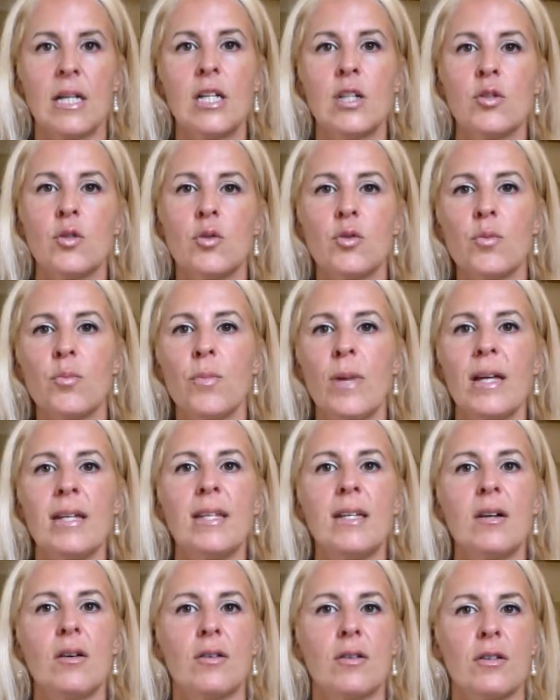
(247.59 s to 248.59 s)
Too
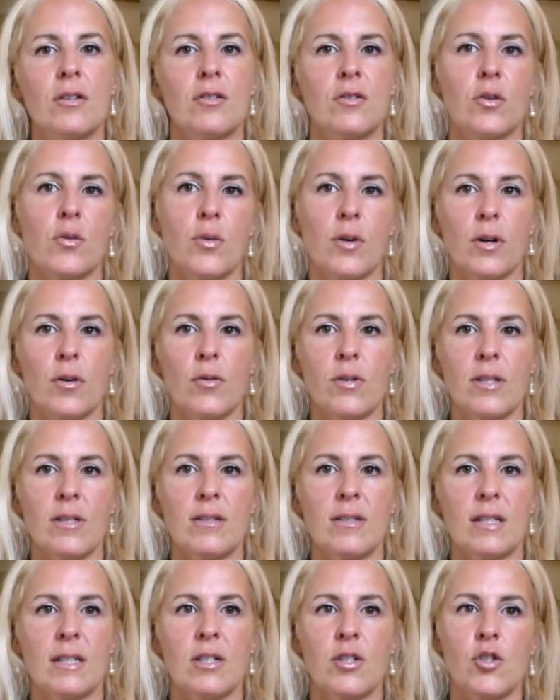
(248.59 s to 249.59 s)
many hard queries
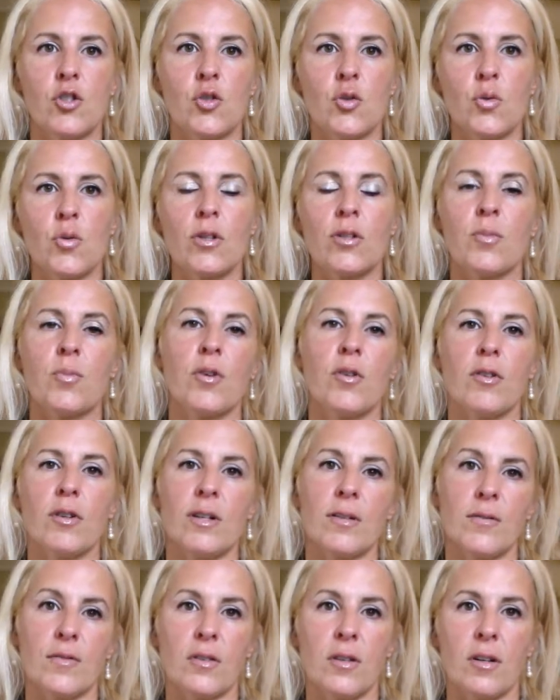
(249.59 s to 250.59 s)
in a short period
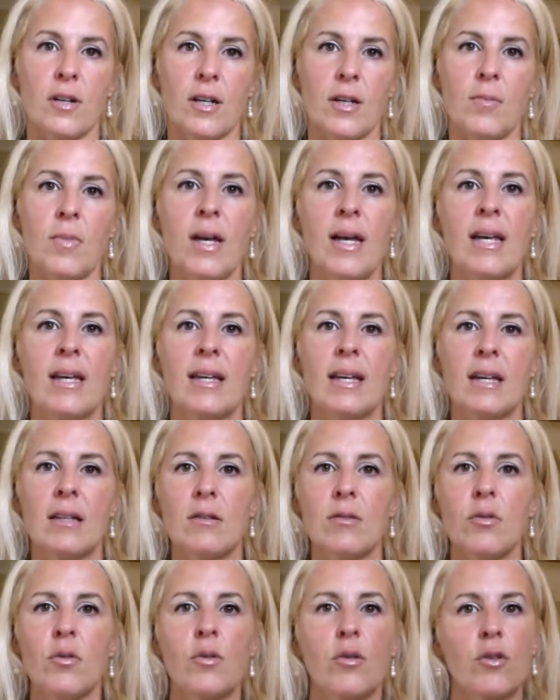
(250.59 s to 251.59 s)
of time can
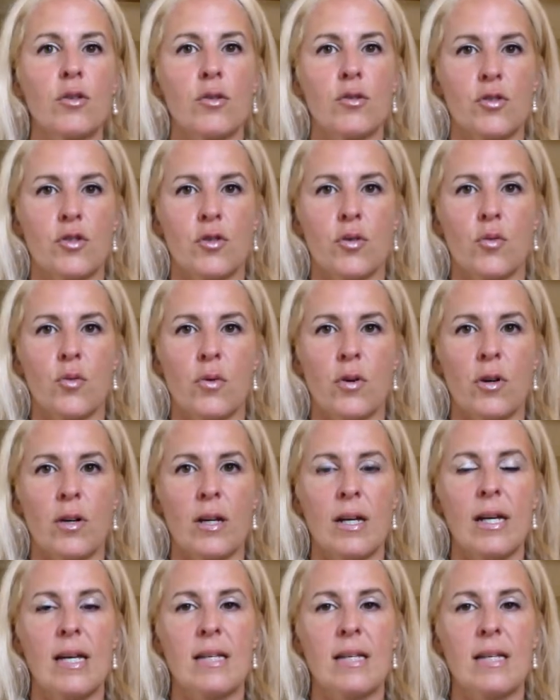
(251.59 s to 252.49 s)
lower your score,